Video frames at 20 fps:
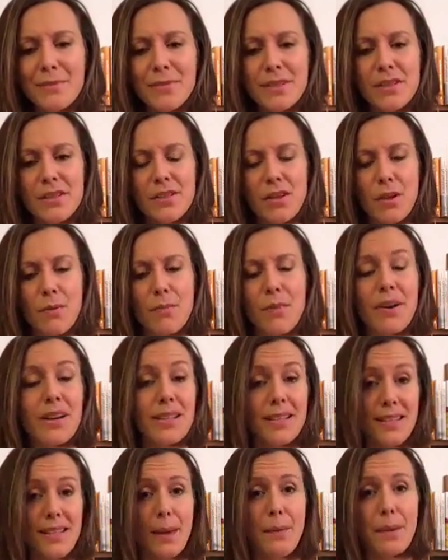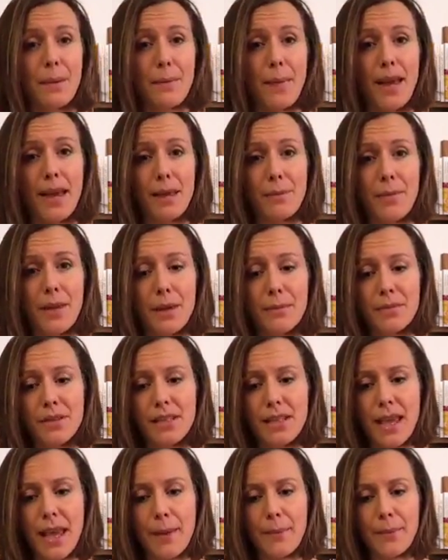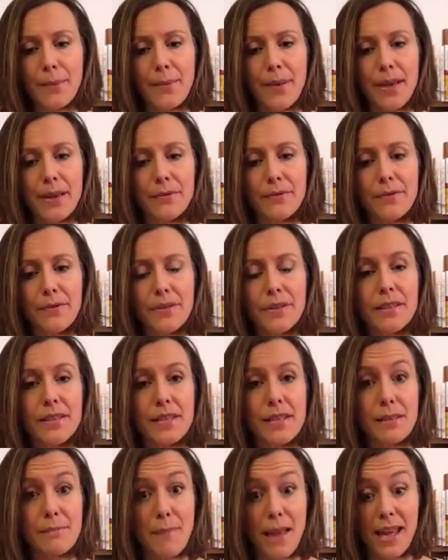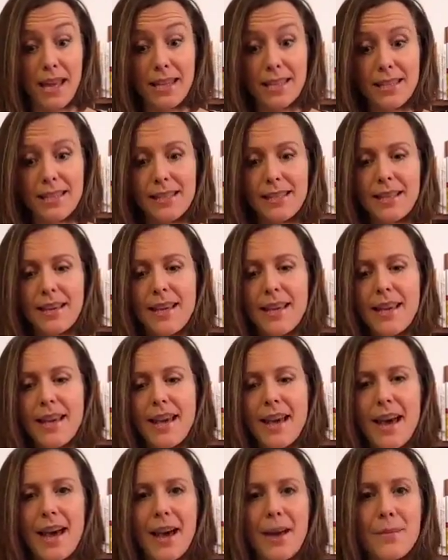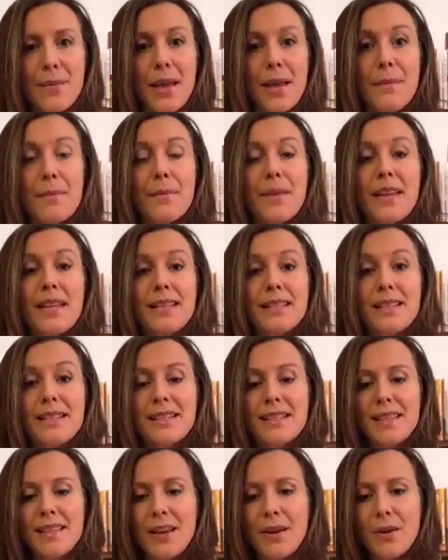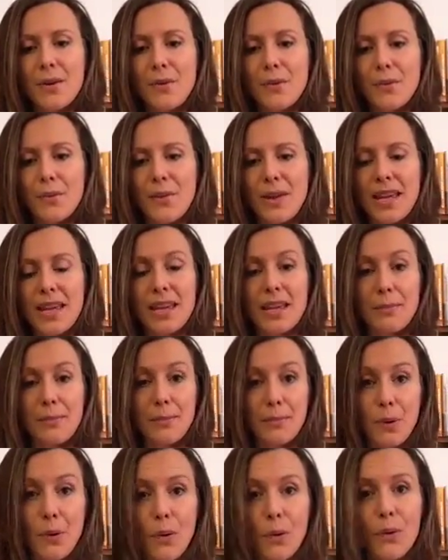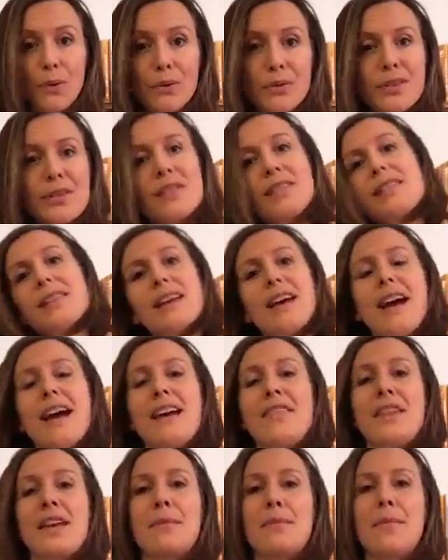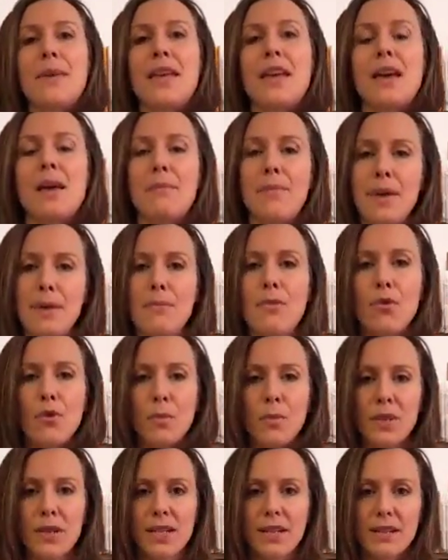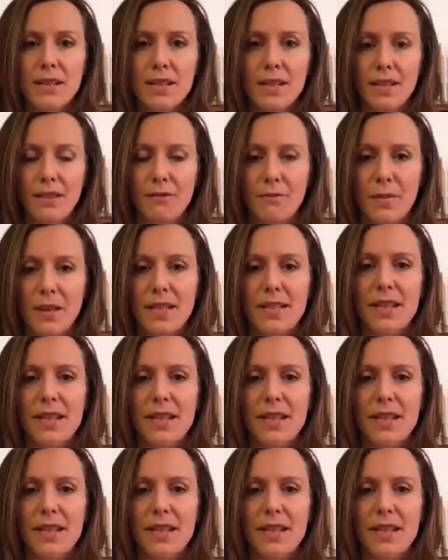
So by stepping back and being able to get a bit of space, it means that we can pause and then be a bit more productive, because